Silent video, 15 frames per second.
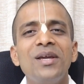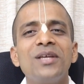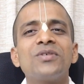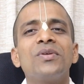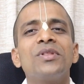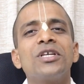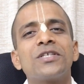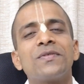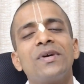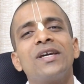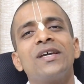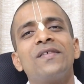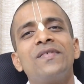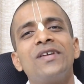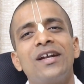So, in this
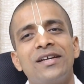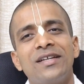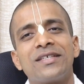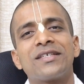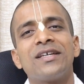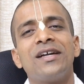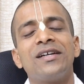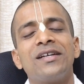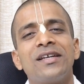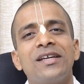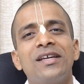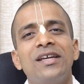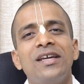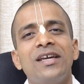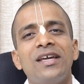way, we understand
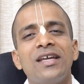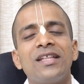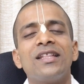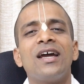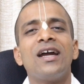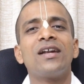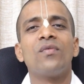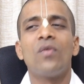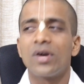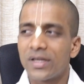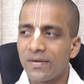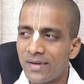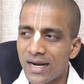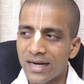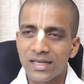that
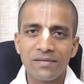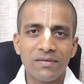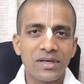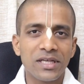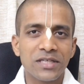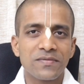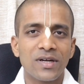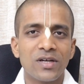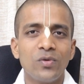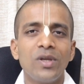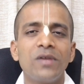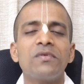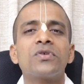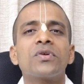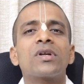whatever activities we are
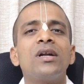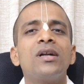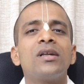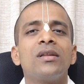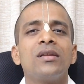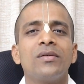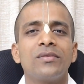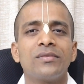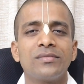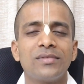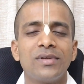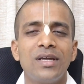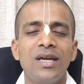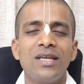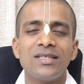doing, we should continue.
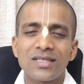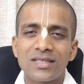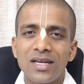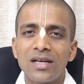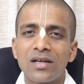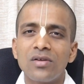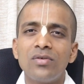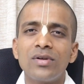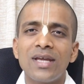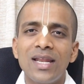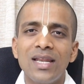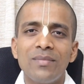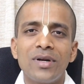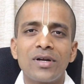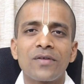Just include the
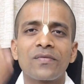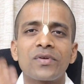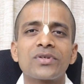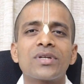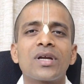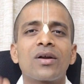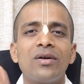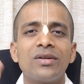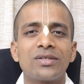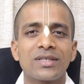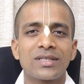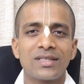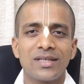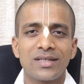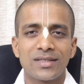element of Krishna
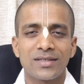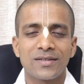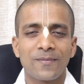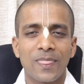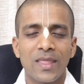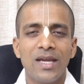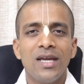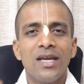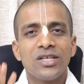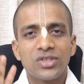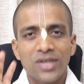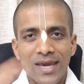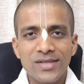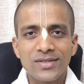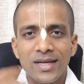consciousness
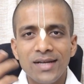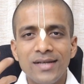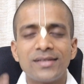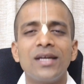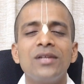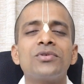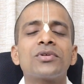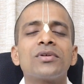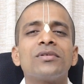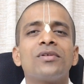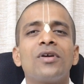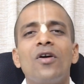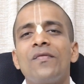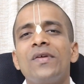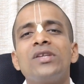change the intention
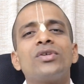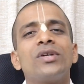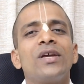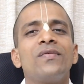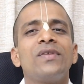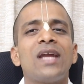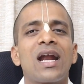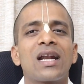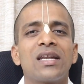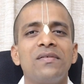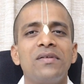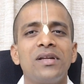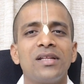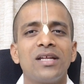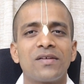of each and every
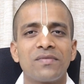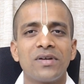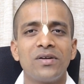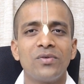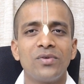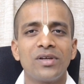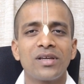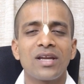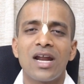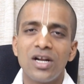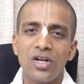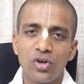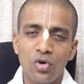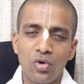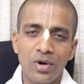activity that we are doing
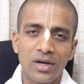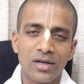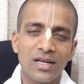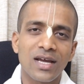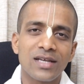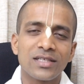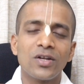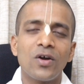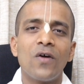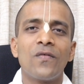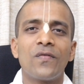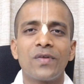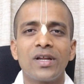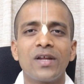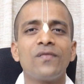and do it as an
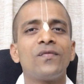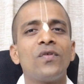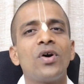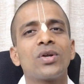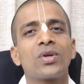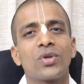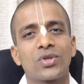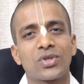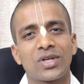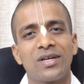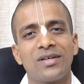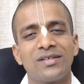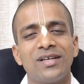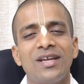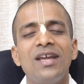offering for
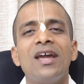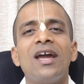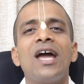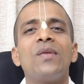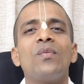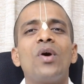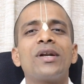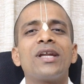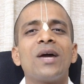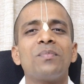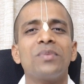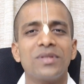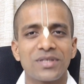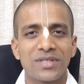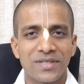Krishna, and what
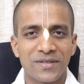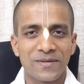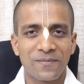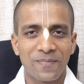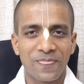happens?